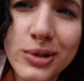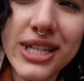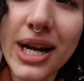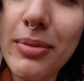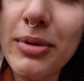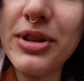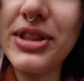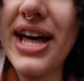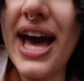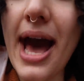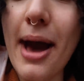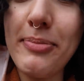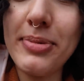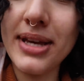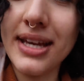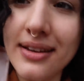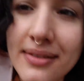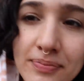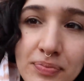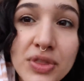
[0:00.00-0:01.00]
double the
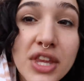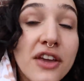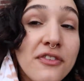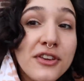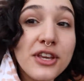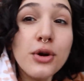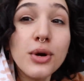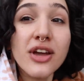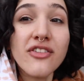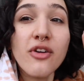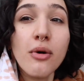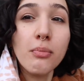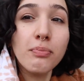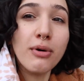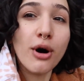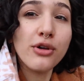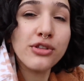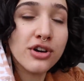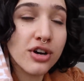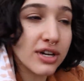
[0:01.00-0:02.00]
happy. If you give him
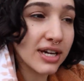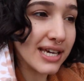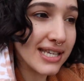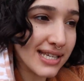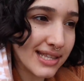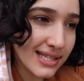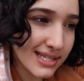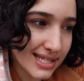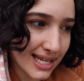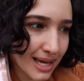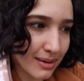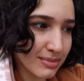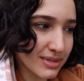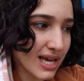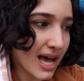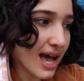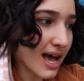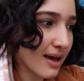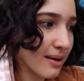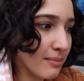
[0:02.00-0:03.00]
both cookies at the same
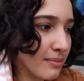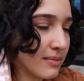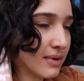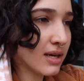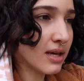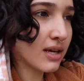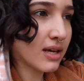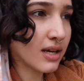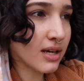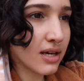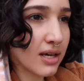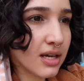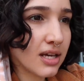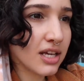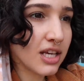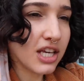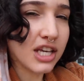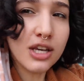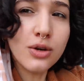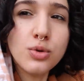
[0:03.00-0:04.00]
time,
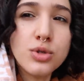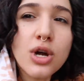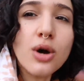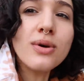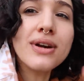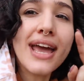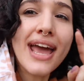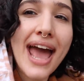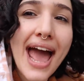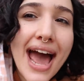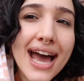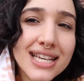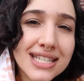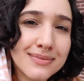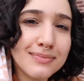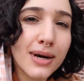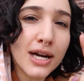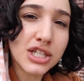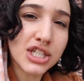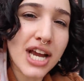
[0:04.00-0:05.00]
you don't get as
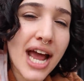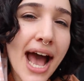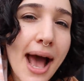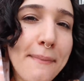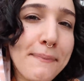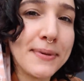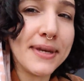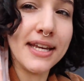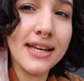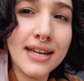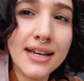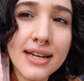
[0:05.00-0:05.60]
much happy